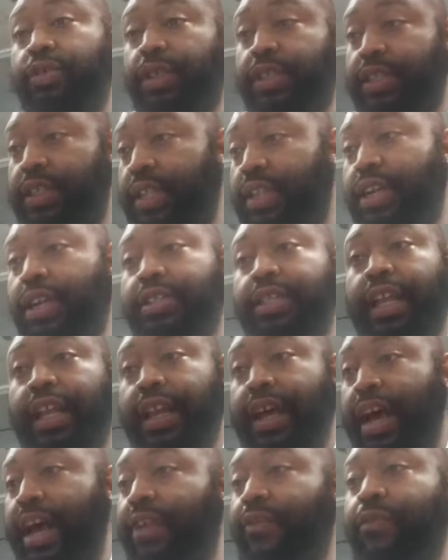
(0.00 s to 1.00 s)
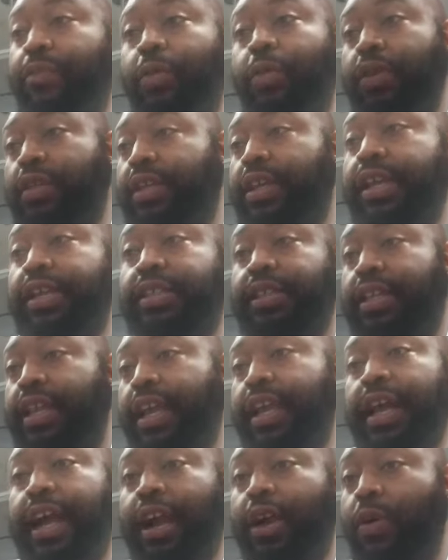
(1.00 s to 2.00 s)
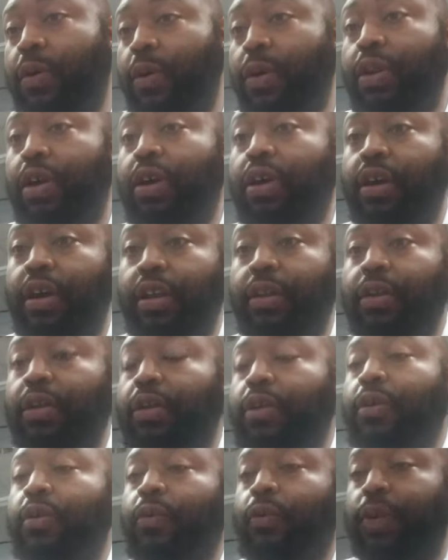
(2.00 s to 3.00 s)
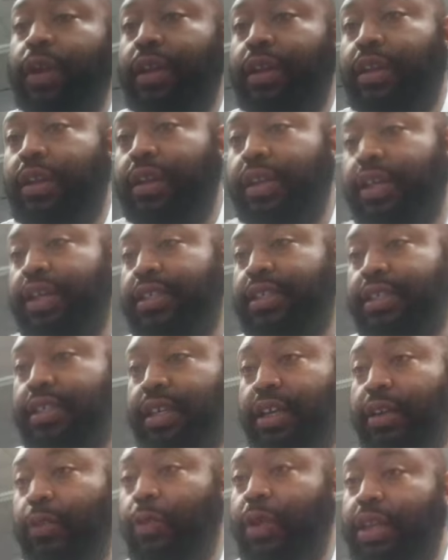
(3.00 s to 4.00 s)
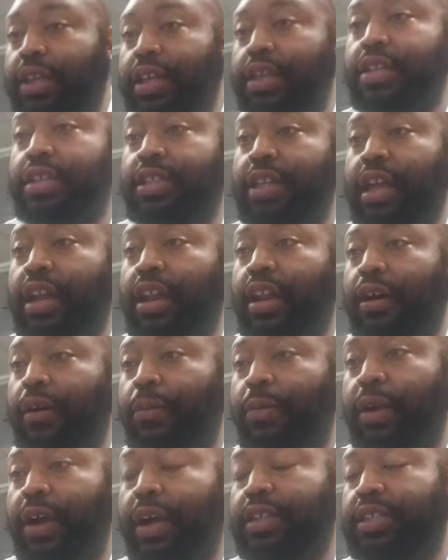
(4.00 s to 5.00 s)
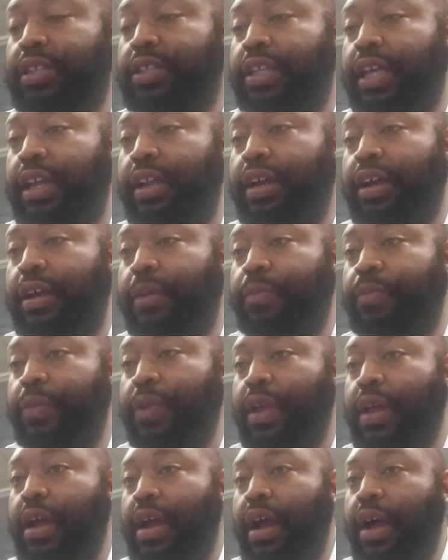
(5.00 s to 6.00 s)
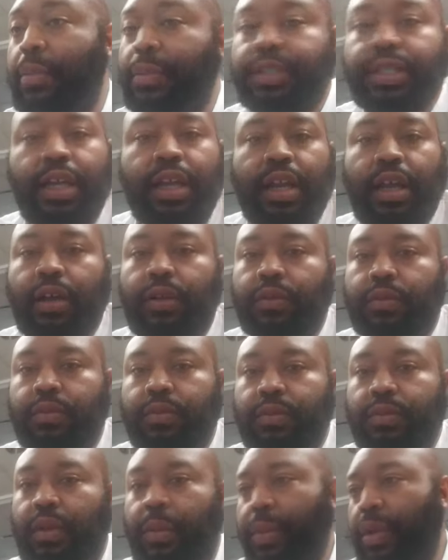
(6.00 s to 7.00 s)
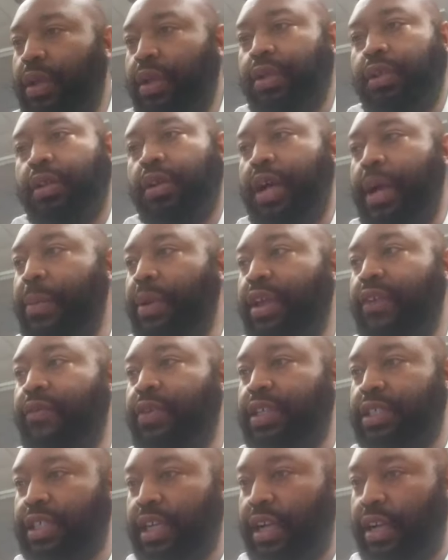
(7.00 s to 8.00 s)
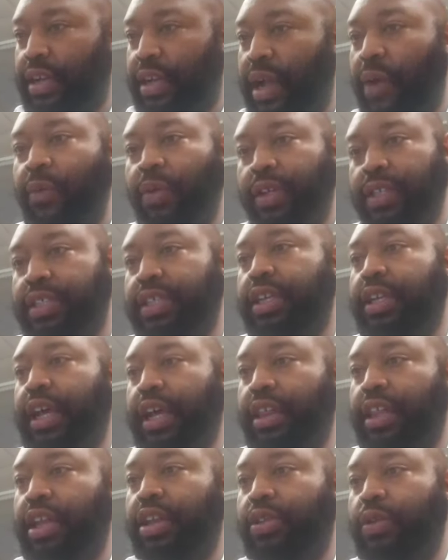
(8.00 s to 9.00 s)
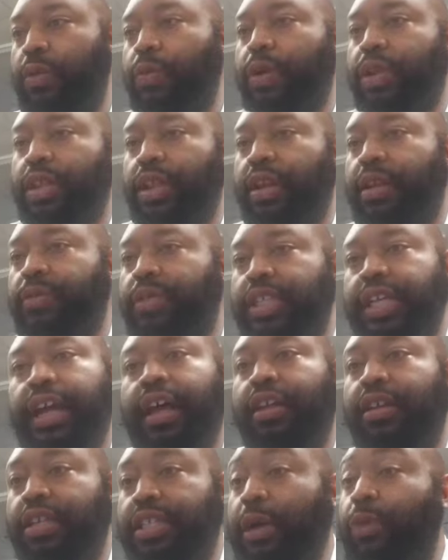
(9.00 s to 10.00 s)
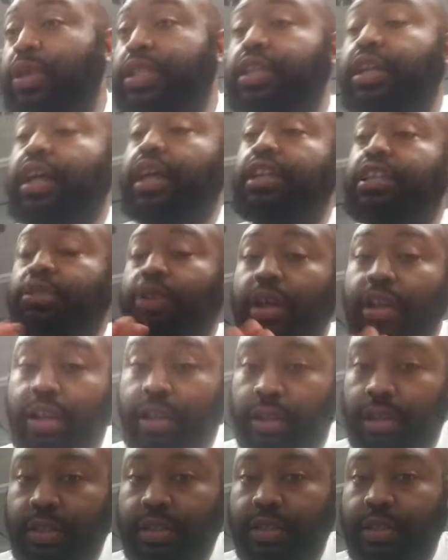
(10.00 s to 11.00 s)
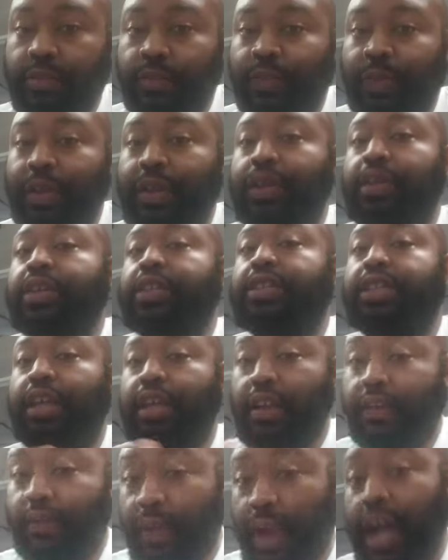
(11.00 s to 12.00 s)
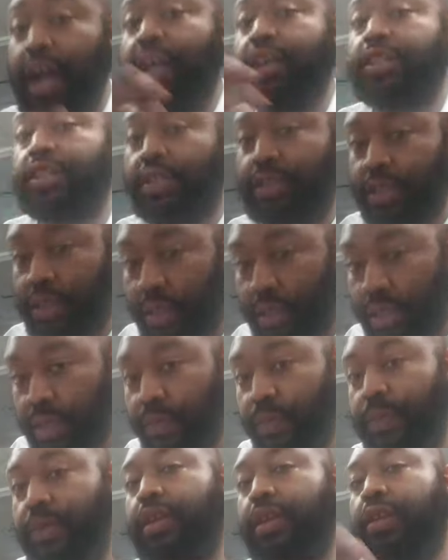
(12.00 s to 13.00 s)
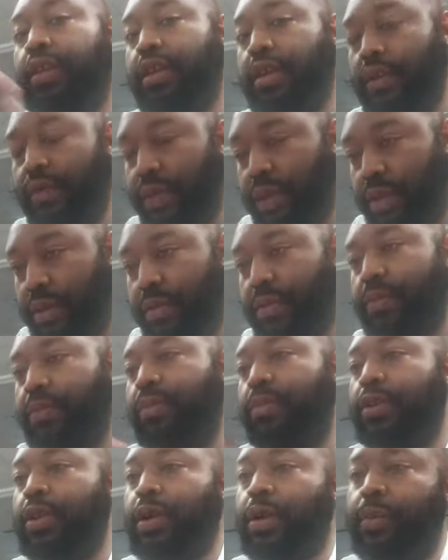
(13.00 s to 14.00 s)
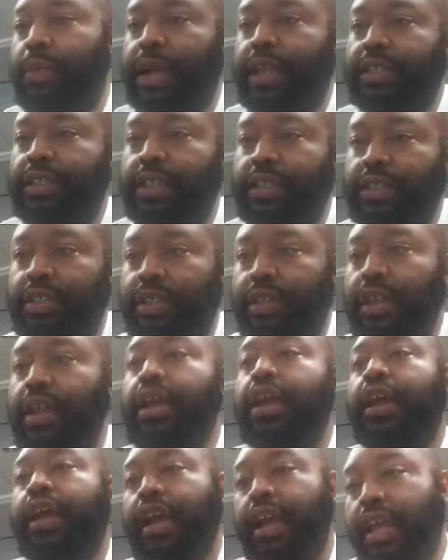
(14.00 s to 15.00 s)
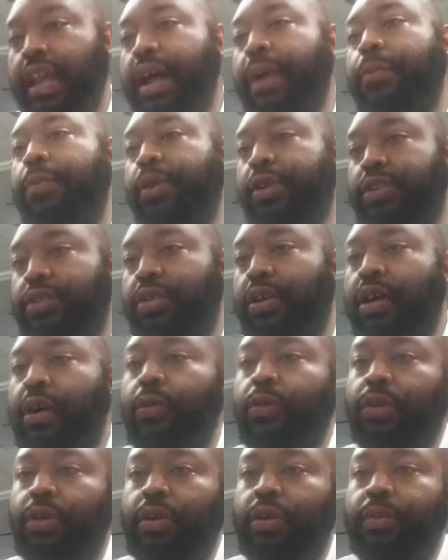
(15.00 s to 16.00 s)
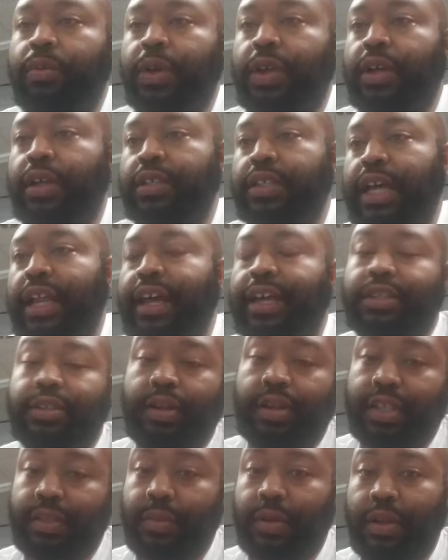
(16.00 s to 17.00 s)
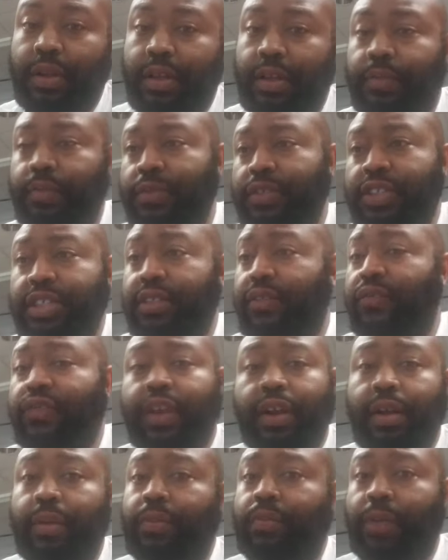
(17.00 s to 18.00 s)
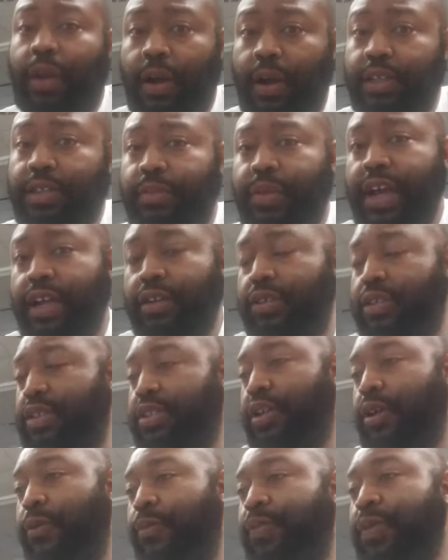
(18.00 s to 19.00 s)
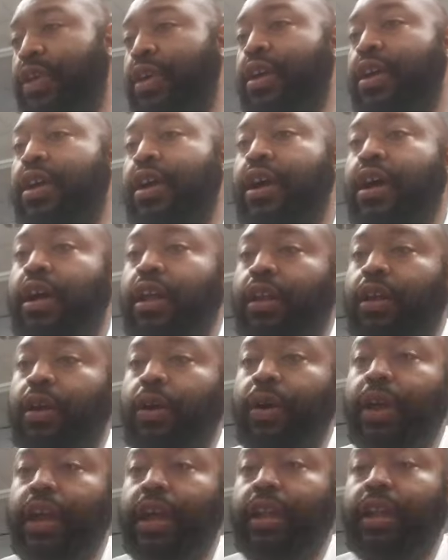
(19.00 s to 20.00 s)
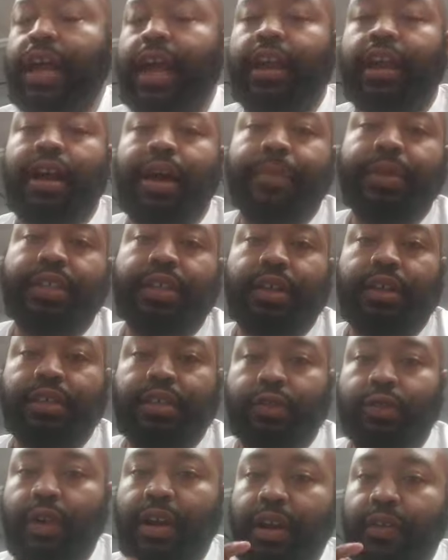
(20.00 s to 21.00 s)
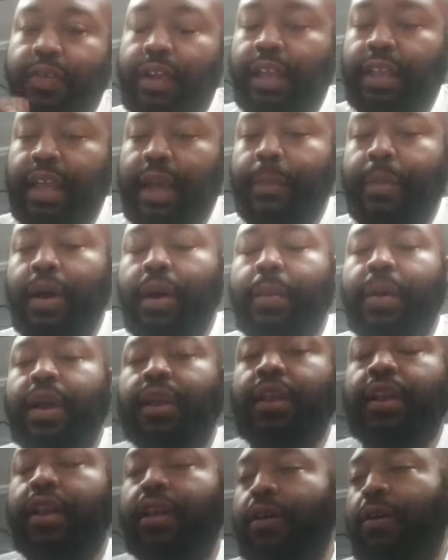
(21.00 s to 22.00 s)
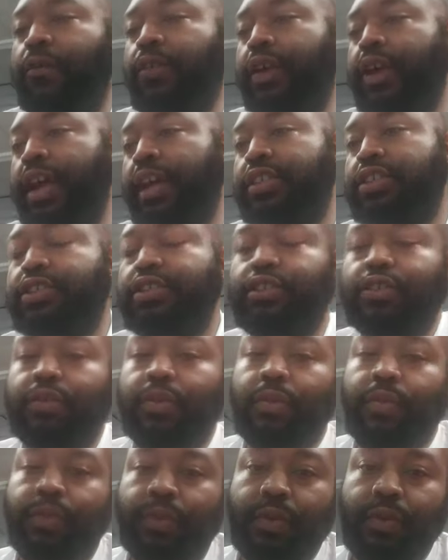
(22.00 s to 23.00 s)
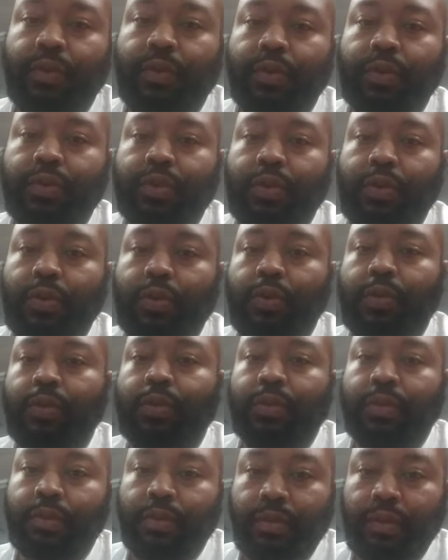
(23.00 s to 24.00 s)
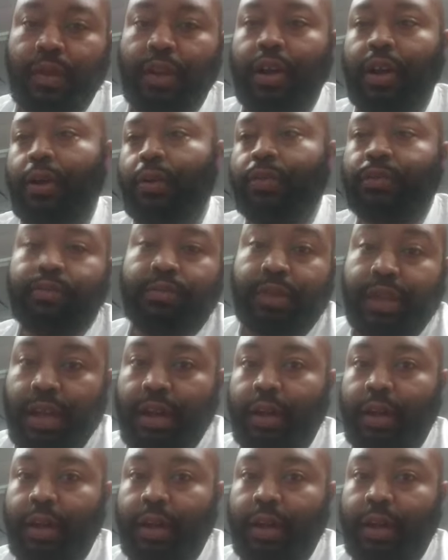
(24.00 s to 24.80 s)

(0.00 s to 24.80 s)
you can see, there's a lot of more things that they got going on with DC with these standalone projects. And I'm going to check it out. I mean, you know, I'm going to give it a shot. I want to see how they do with it and see how it looks. I want to see how the trailer looks to see if I should give it, you know, my attention. And I'm pretty sure I will because I like Jurnee Smollett. She's a very awesome actress. So go ahead, like, comment, share, and subscribe. Click that bell button to get notifications to, you know, get